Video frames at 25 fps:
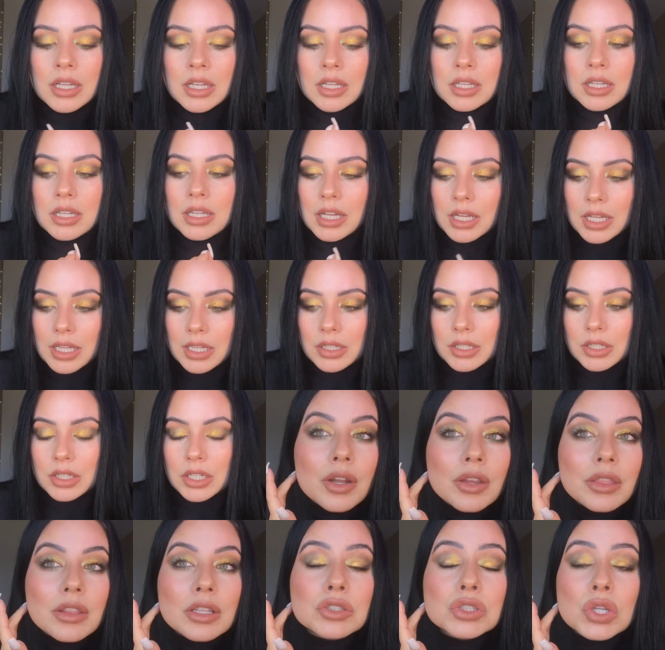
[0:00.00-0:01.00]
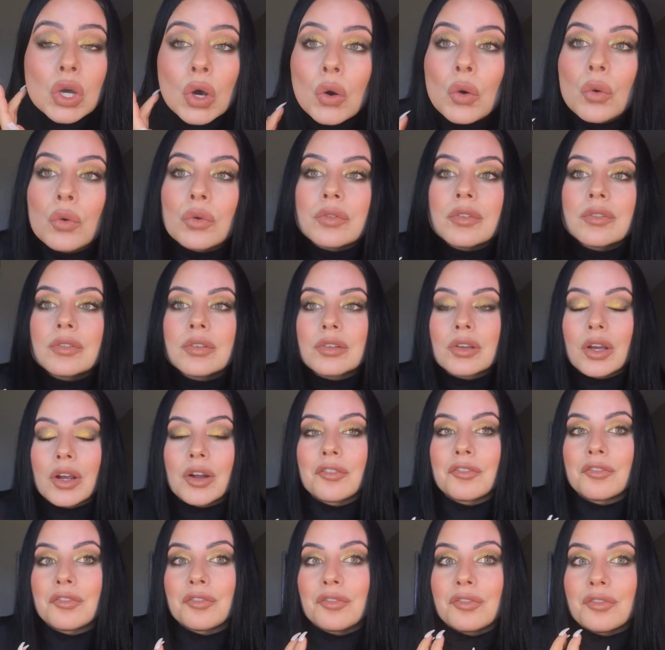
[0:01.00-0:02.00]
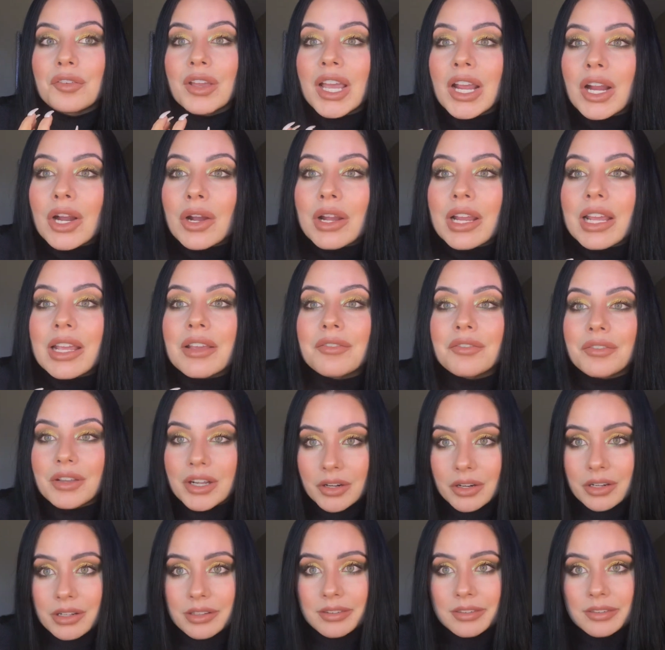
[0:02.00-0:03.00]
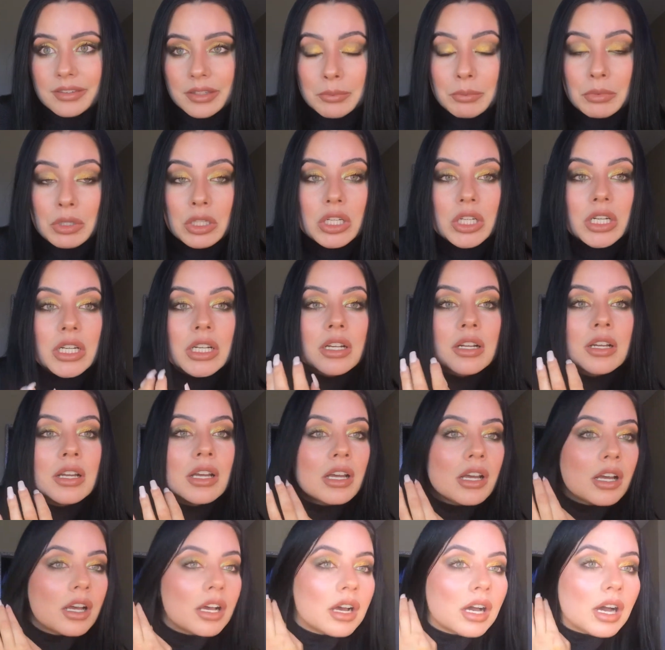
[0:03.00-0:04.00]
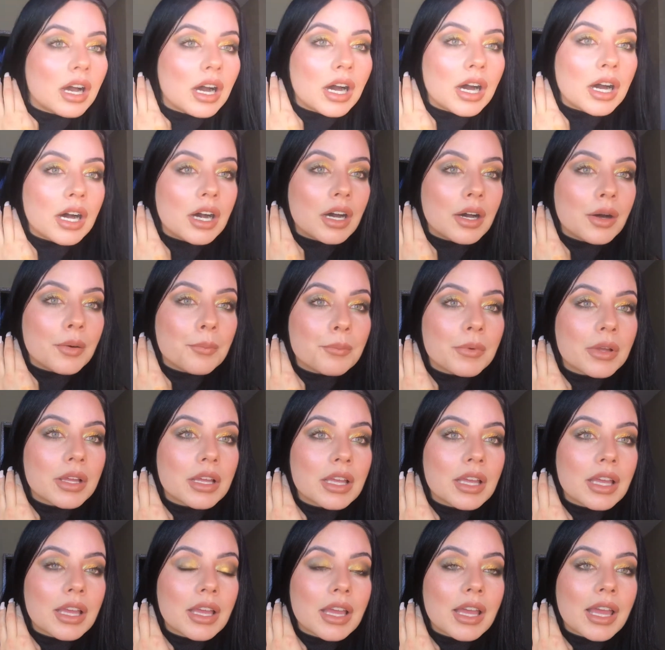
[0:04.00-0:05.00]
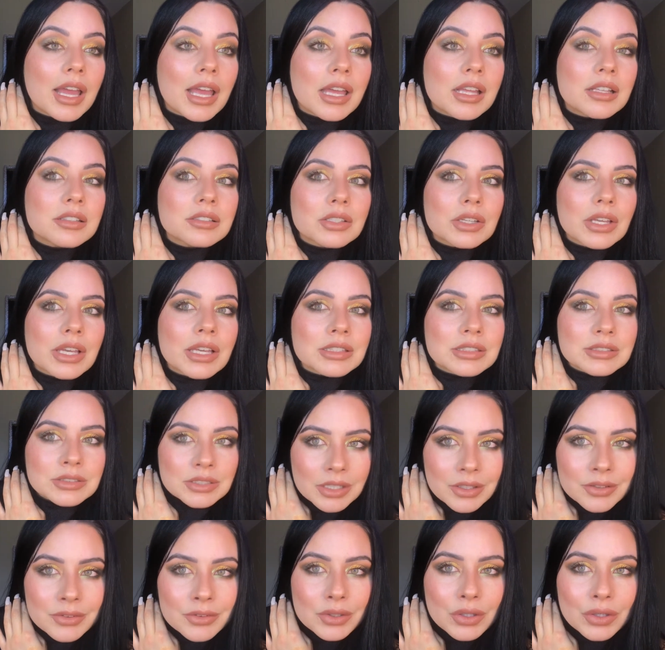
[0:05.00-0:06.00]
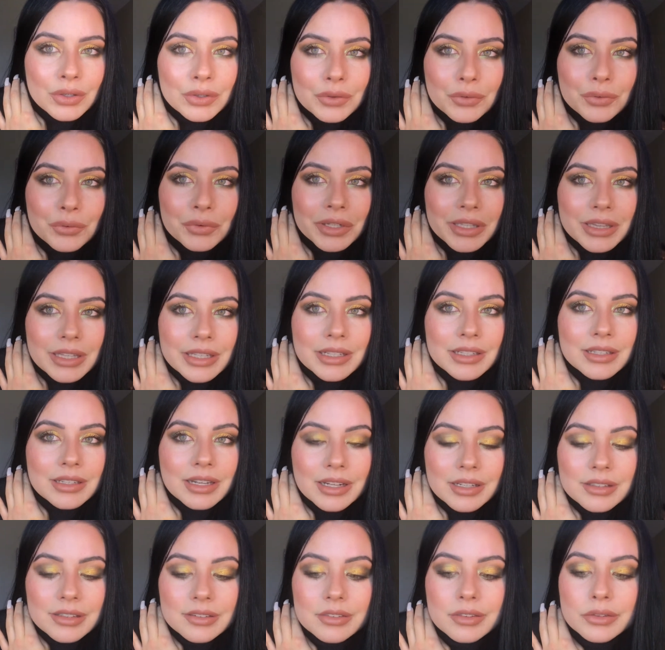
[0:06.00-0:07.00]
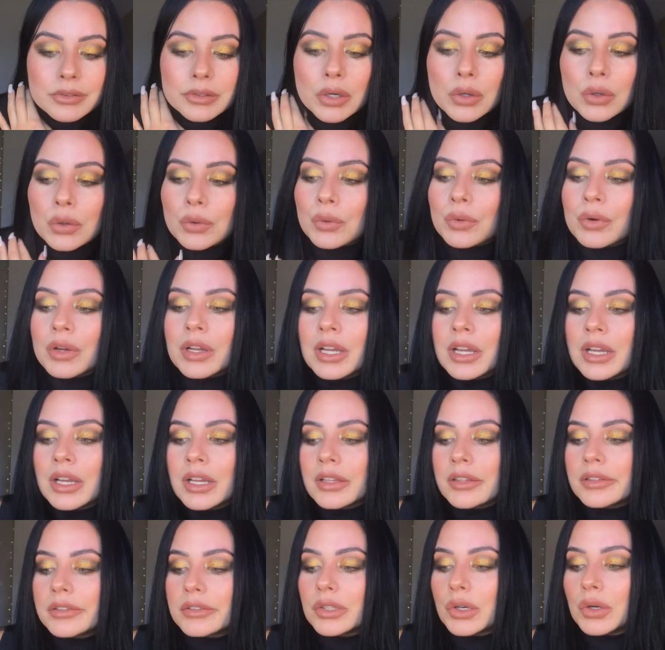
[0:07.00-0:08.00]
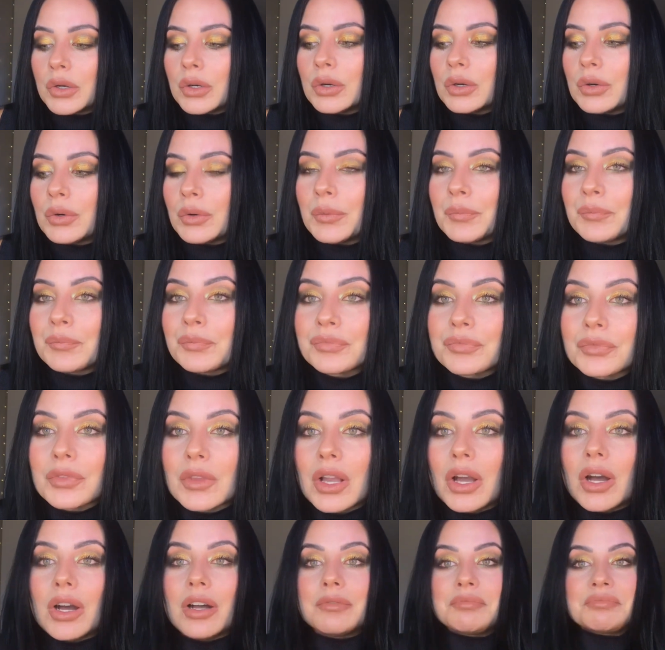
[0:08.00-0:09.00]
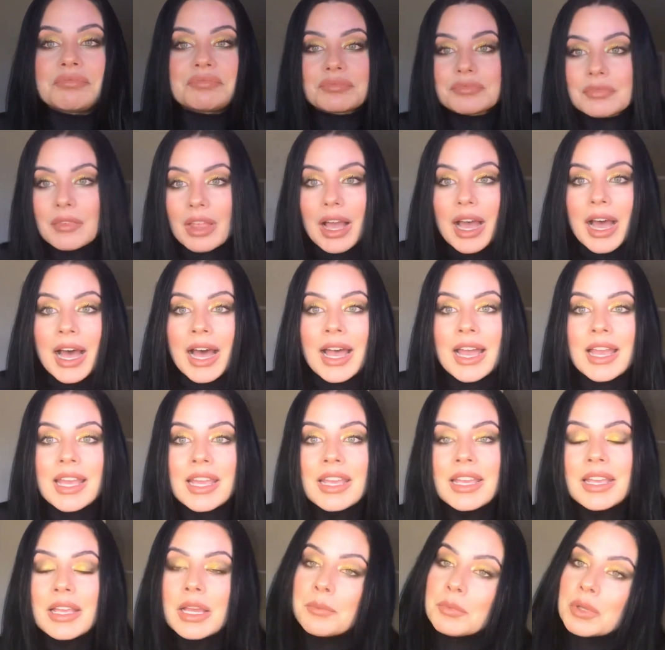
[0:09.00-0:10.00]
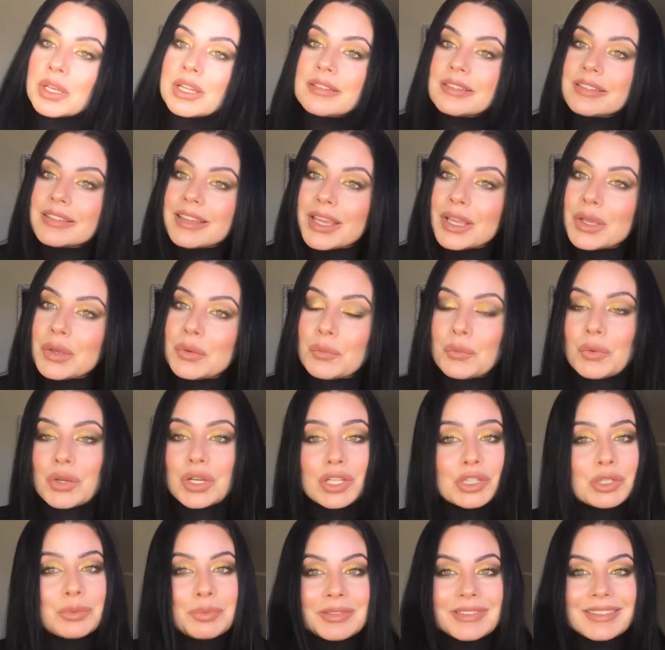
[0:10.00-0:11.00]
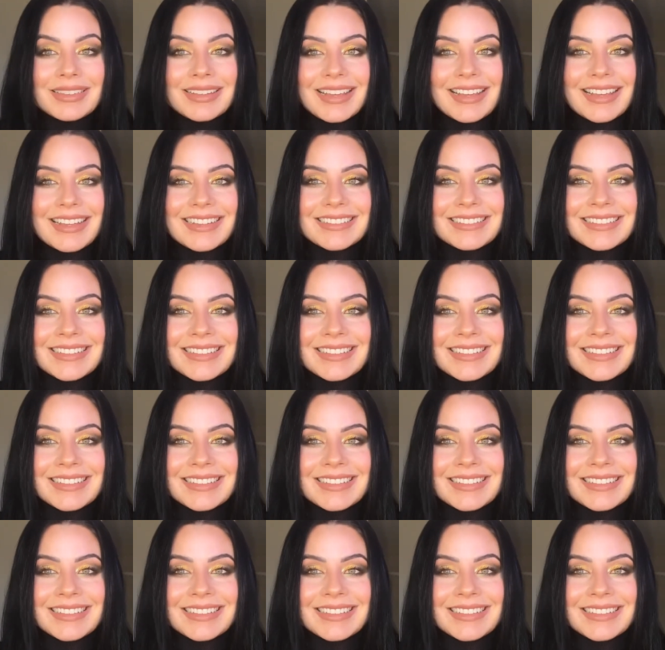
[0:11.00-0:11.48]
color. The tones are very similar, and it does look really nice though. So I am gonna say 100%